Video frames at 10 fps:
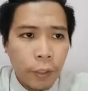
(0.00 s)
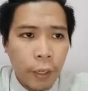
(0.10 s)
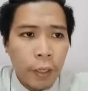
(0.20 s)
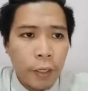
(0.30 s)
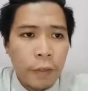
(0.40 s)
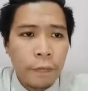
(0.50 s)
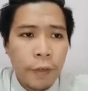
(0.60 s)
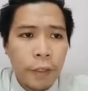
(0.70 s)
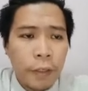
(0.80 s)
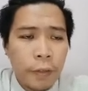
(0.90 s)
And the
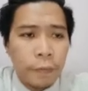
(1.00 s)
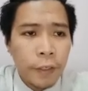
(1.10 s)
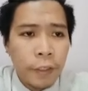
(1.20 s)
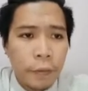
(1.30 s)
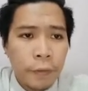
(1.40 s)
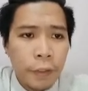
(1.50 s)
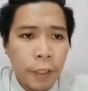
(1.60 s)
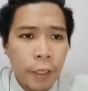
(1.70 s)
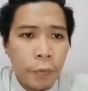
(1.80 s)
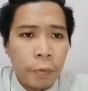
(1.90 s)
inflation of the
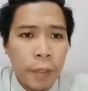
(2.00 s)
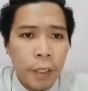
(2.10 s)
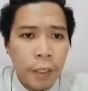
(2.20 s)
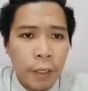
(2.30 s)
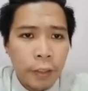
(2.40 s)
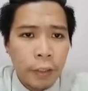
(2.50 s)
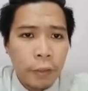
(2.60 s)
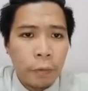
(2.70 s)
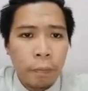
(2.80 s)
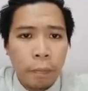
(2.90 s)
tire will be conducted
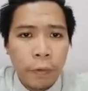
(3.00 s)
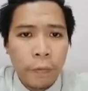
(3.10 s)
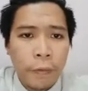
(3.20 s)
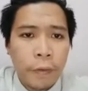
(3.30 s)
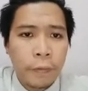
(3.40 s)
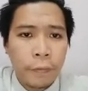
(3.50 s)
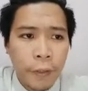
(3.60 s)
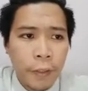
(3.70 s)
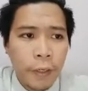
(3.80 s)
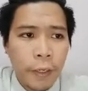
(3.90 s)
on both
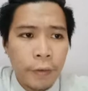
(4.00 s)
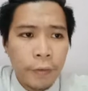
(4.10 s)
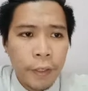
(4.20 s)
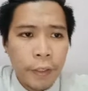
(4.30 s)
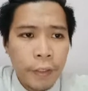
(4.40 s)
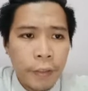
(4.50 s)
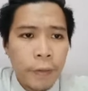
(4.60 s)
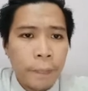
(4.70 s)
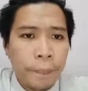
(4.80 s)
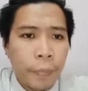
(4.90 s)
front and rear.
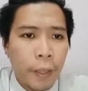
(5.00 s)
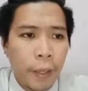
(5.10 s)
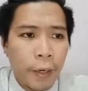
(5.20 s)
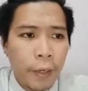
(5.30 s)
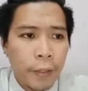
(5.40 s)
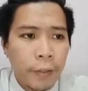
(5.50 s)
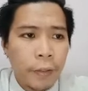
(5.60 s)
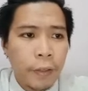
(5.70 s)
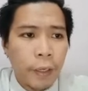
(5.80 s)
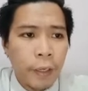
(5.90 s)
And then
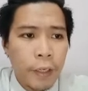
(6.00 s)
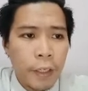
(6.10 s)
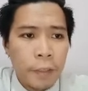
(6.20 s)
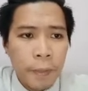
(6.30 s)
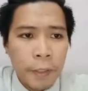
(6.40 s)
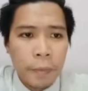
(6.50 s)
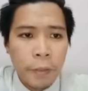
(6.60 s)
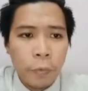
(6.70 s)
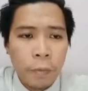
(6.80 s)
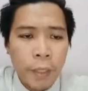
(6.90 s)
the
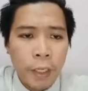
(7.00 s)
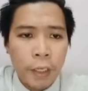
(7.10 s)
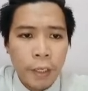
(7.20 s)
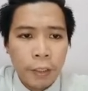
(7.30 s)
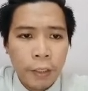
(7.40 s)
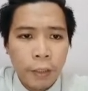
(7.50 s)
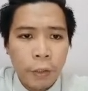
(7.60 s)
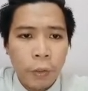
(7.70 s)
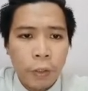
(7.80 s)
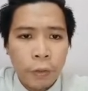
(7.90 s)
experiment will be conducted
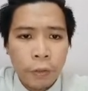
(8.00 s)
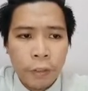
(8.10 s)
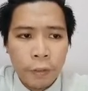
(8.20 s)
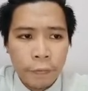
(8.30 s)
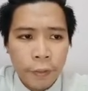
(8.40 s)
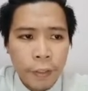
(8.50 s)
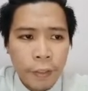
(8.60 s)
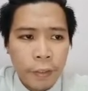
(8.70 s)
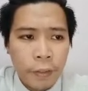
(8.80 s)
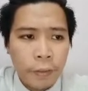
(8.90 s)
on the road surface.